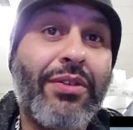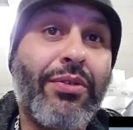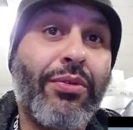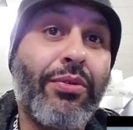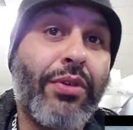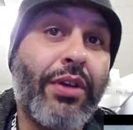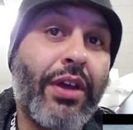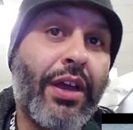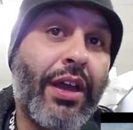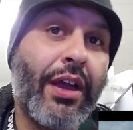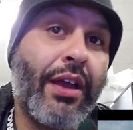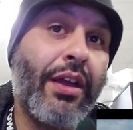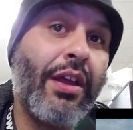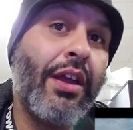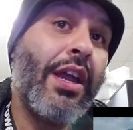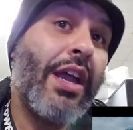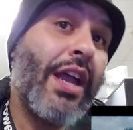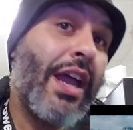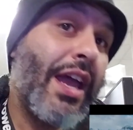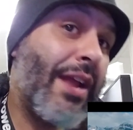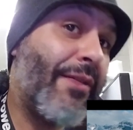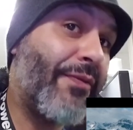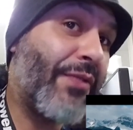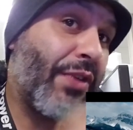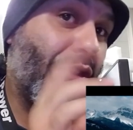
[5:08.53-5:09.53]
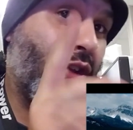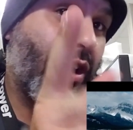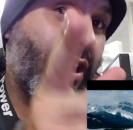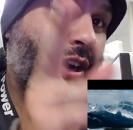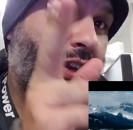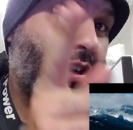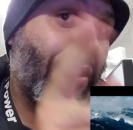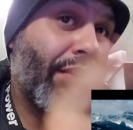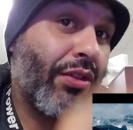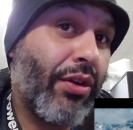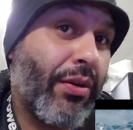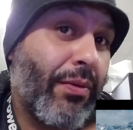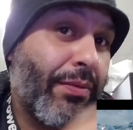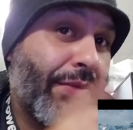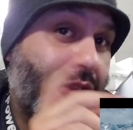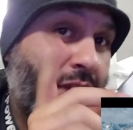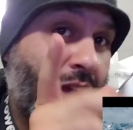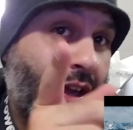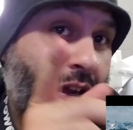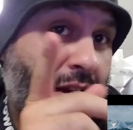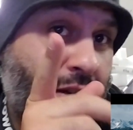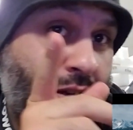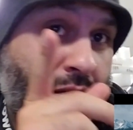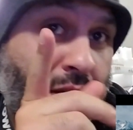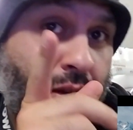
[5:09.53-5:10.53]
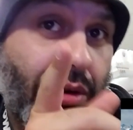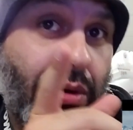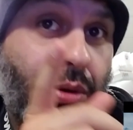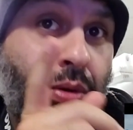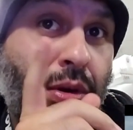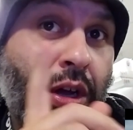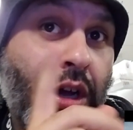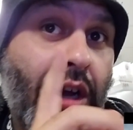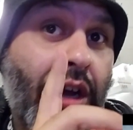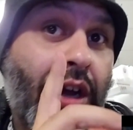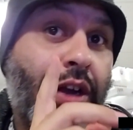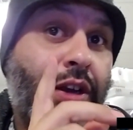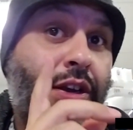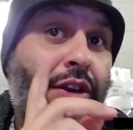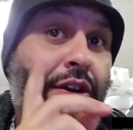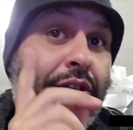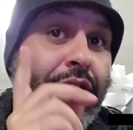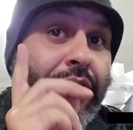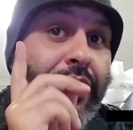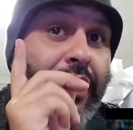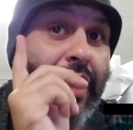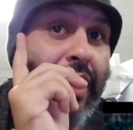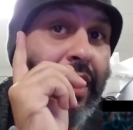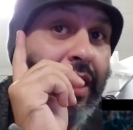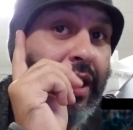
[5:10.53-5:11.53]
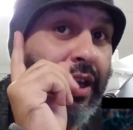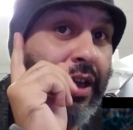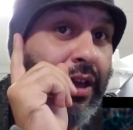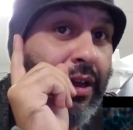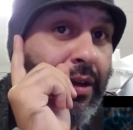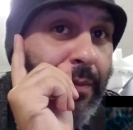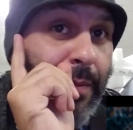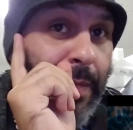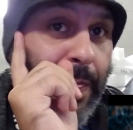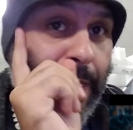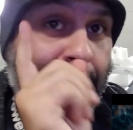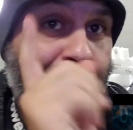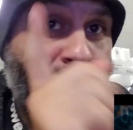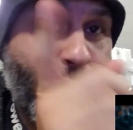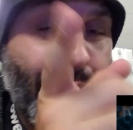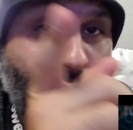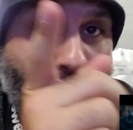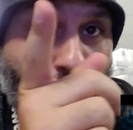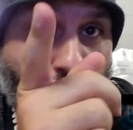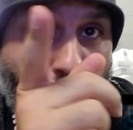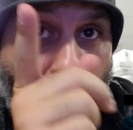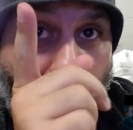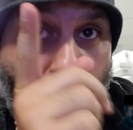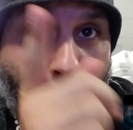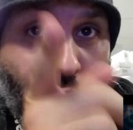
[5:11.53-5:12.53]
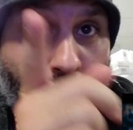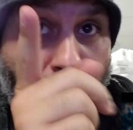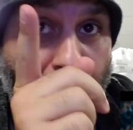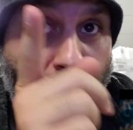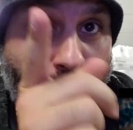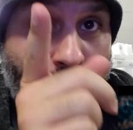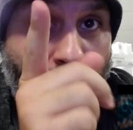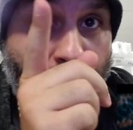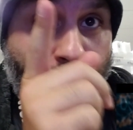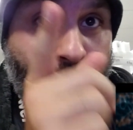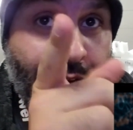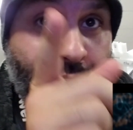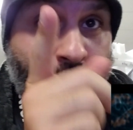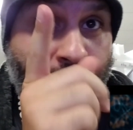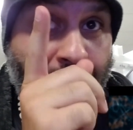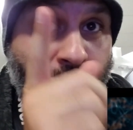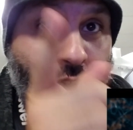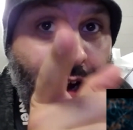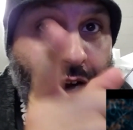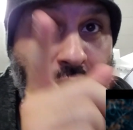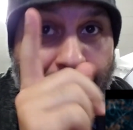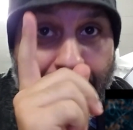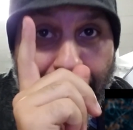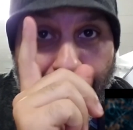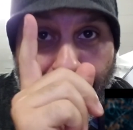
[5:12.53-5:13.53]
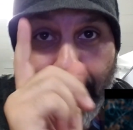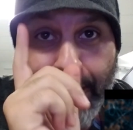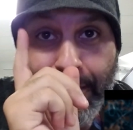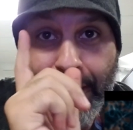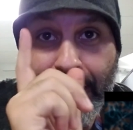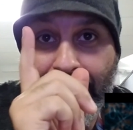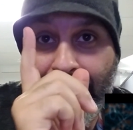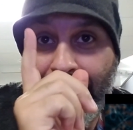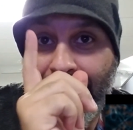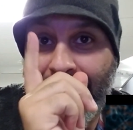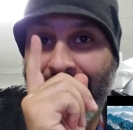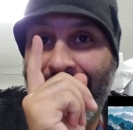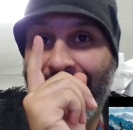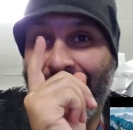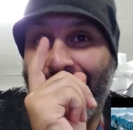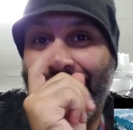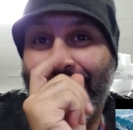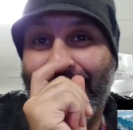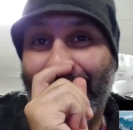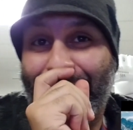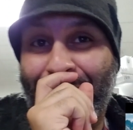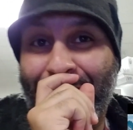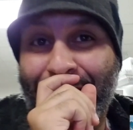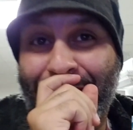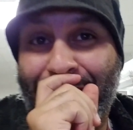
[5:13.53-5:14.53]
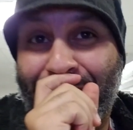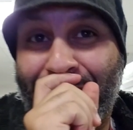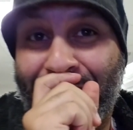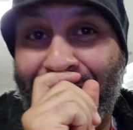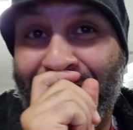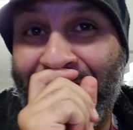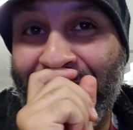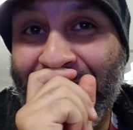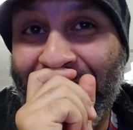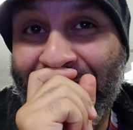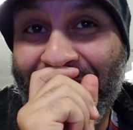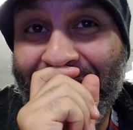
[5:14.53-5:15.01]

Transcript: Okay, and if you look at the little thing too, there's a Ferrari on here, and and the reason why,